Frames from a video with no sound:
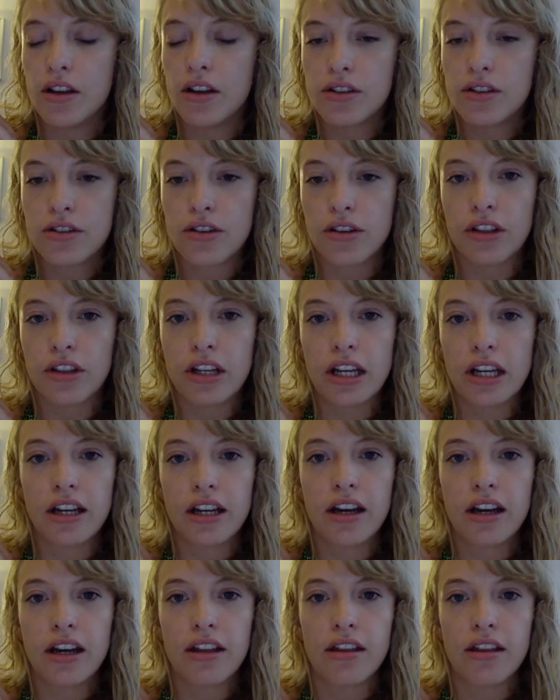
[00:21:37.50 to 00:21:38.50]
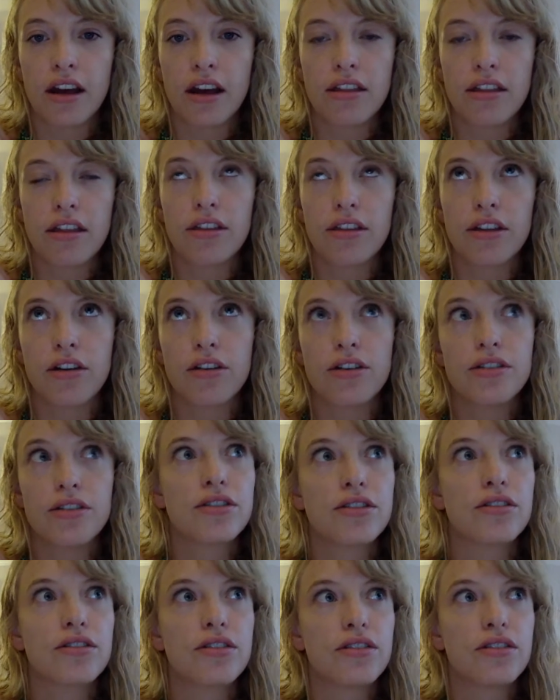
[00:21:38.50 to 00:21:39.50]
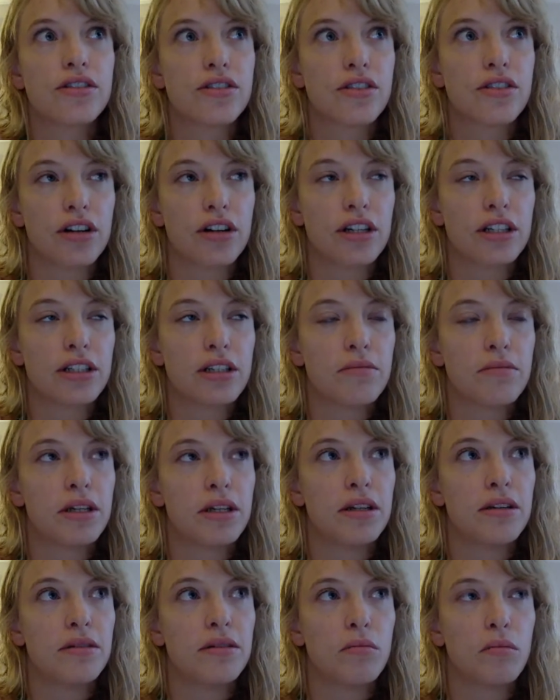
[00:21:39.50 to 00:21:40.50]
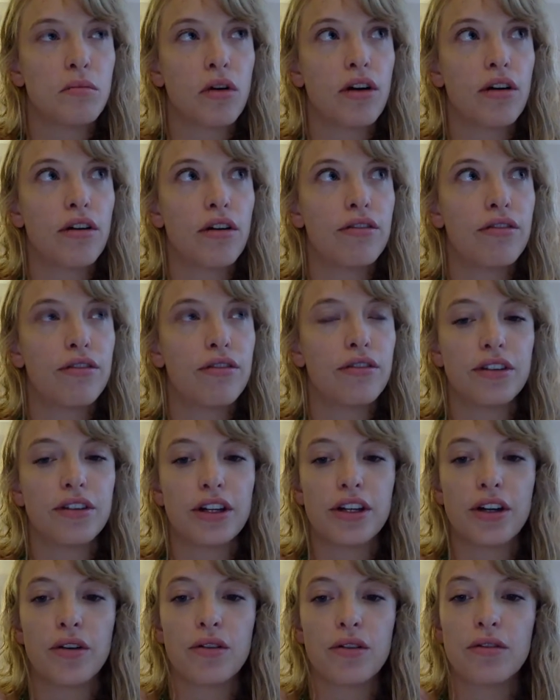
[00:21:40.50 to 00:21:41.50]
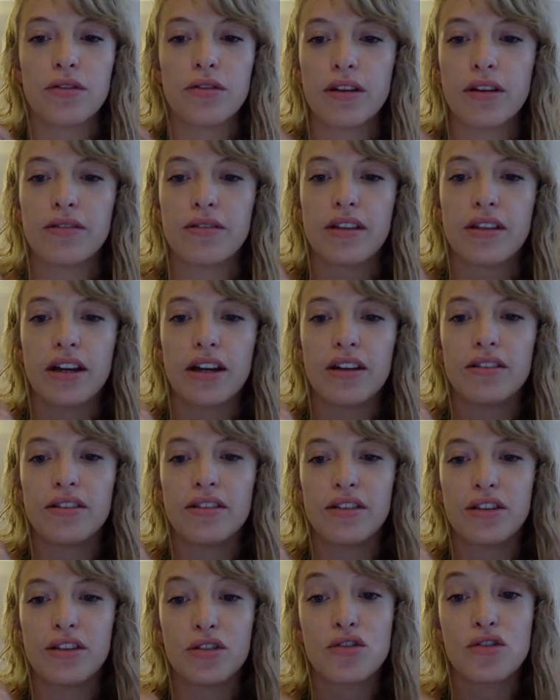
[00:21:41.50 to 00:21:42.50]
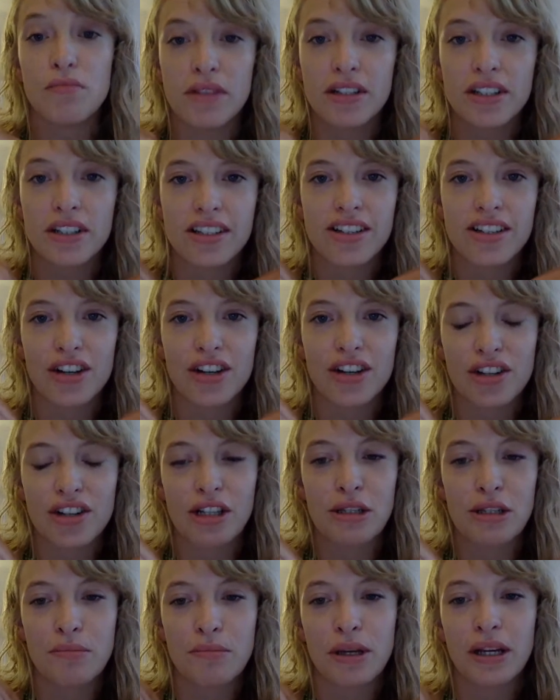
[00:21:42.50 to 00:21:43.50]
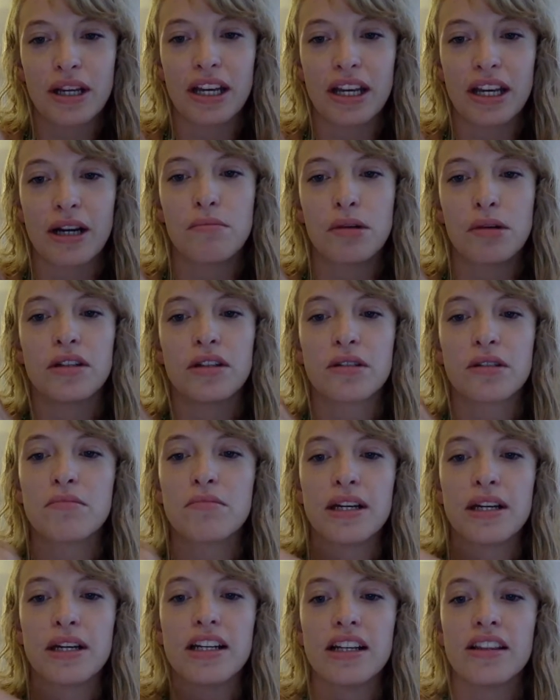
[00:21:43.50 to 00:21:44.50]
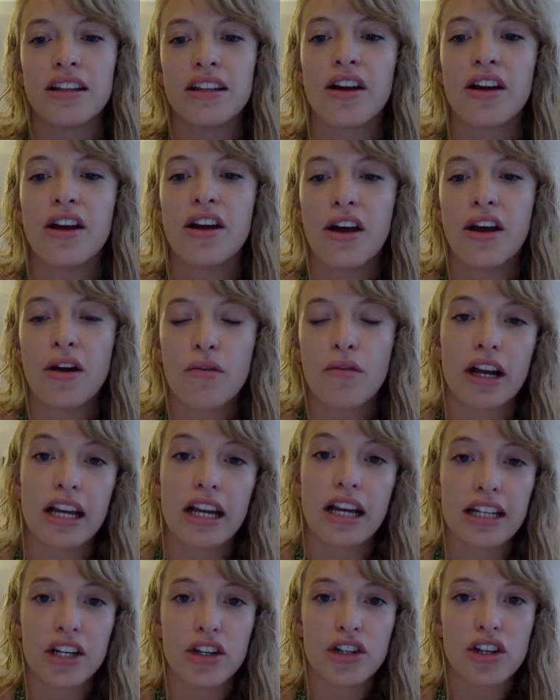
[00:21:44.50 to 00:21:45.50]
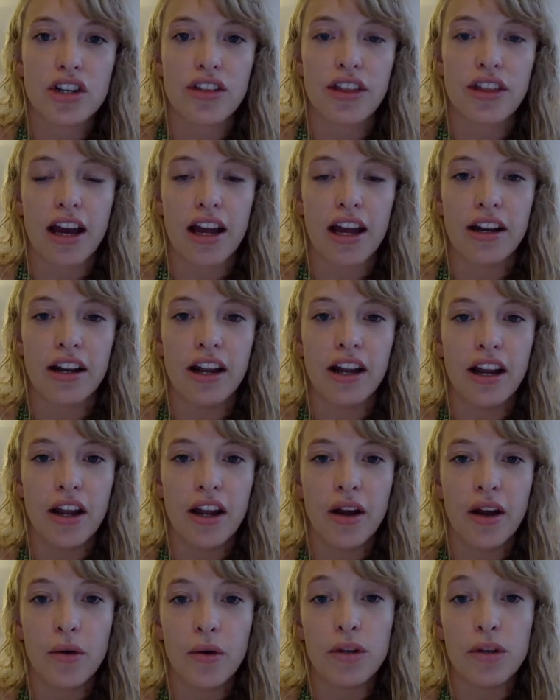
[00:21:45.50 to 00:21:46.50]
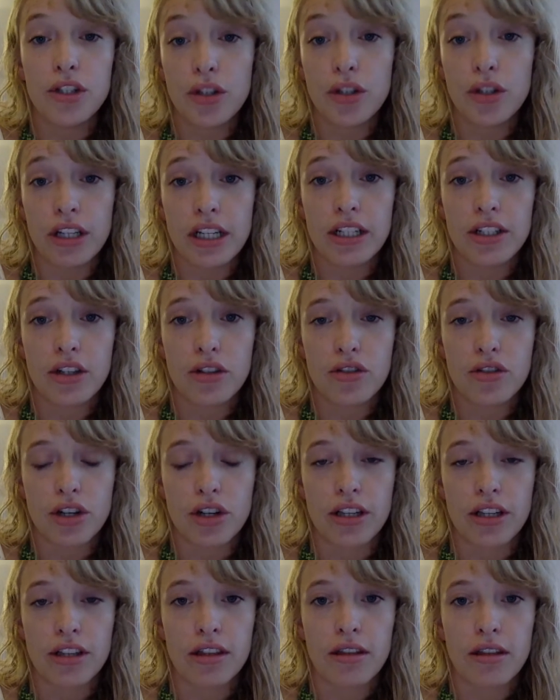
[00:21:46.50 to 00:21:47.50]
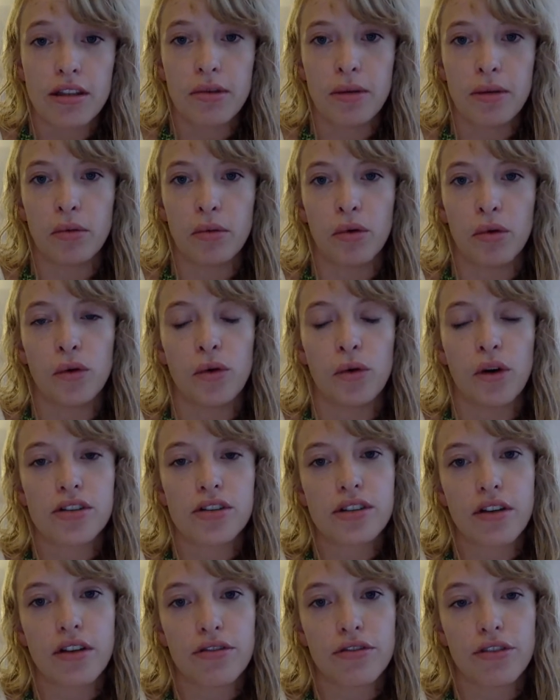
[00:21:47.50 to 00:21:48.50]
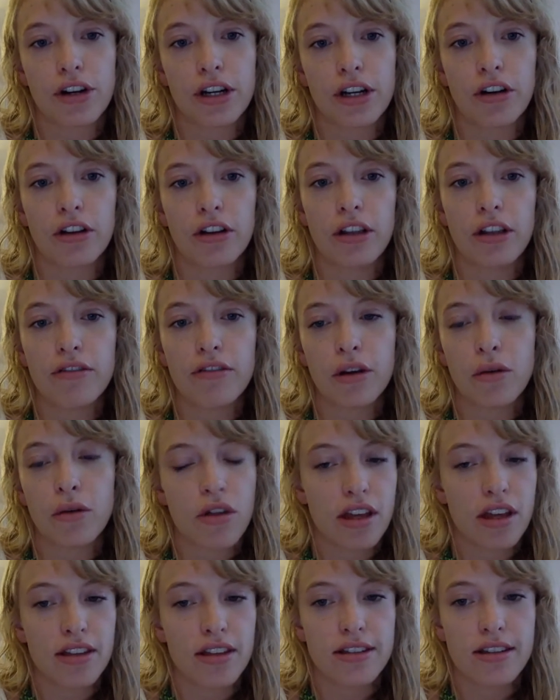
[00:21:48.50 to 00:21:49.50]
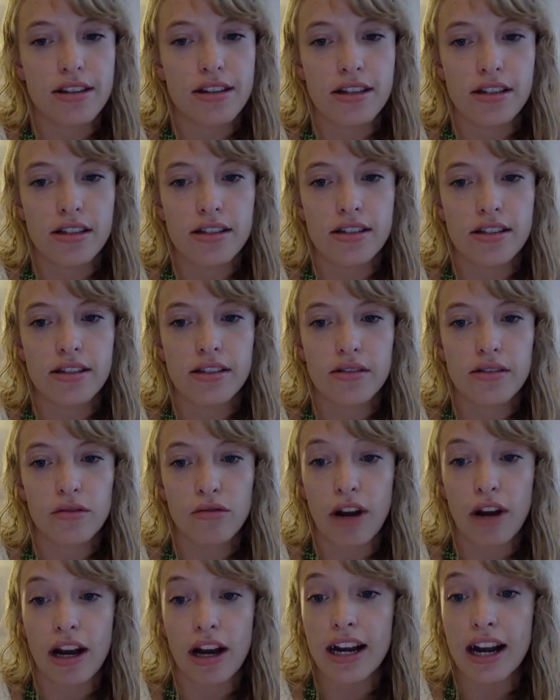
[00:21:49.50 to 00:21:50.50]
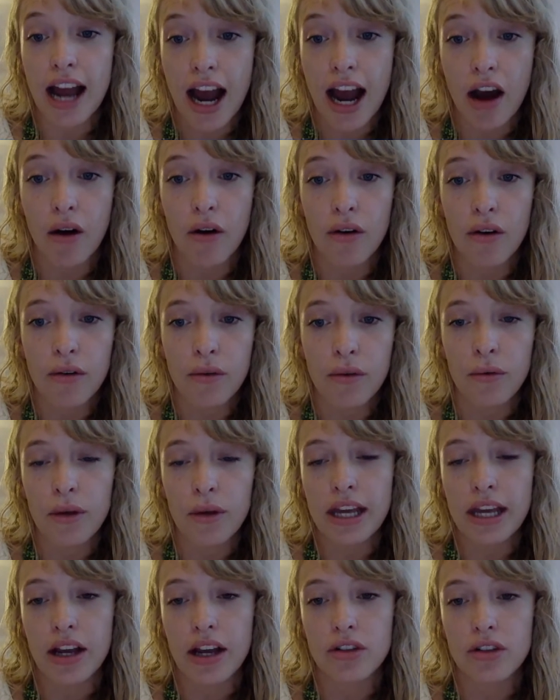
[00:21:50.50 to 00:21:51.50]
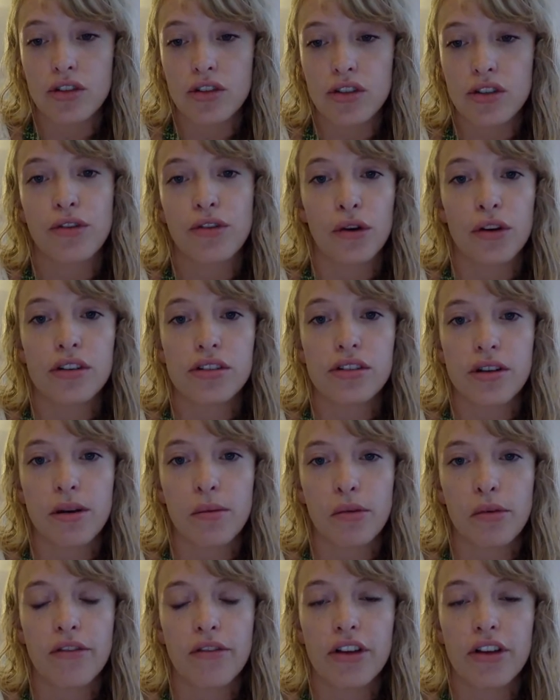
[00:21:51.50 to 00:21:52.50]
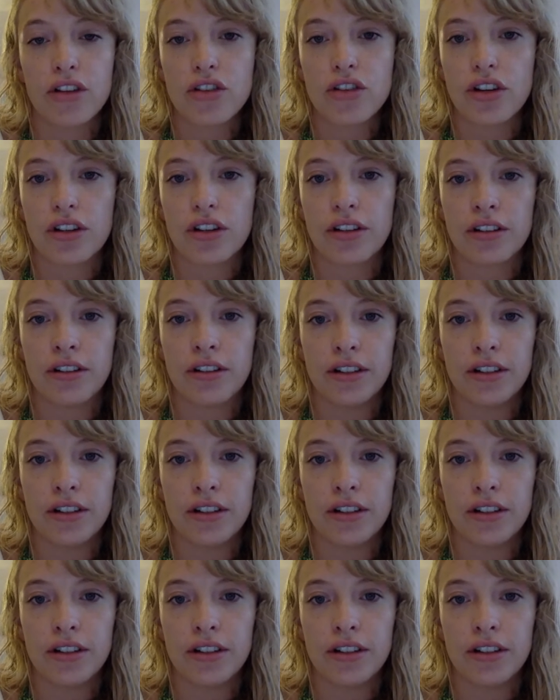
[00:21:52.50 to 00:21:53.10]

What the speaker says: certainly, I think it's starting to be more of, that the treatment discussion is picking up a little bit, in the recognition that we do need to treat the people who are suffering or living with NCDs right now, and we can't just focus on prevention.